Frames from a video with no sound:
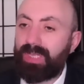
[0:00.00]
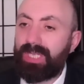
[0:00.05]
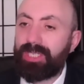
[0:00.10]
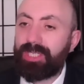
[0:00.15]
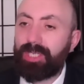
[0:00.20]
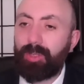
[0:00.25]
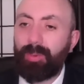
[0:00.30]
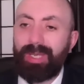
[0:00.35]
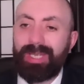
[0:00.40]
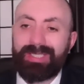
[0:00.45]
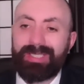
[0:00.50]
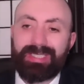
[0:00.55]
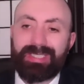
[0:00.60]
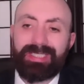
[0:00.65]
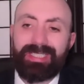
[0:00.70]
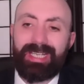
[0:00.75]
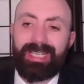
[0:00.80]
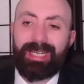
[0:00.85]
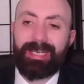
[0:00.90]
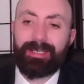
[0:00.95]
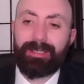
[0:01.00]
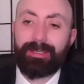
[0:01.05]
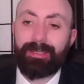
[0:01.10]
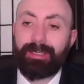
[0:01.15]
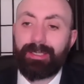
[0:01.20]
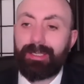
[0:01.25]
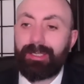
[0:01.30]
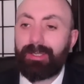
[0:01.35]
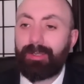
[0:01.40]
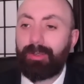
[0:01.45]
US attack
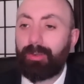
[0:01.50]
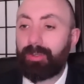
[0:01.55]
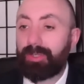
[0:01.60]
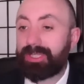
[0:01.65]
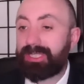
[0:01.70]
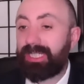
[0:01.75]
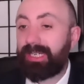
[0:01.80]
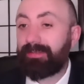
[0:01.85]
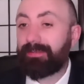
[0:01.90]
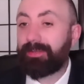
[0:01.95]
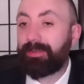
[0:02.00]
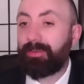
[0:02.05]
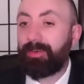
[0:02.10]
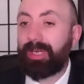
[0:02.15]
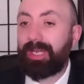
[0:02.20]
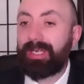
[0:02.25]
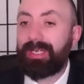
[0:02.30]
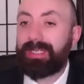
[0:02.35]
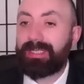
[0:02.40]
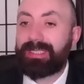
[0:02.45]
or South Korean